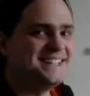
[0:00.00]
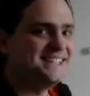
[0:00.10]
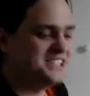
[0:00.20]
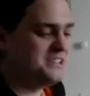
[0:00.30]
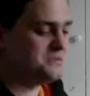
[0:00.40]

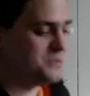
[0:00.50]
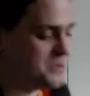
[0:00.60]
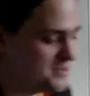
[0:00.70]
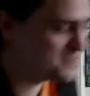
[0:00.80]
Excuse me one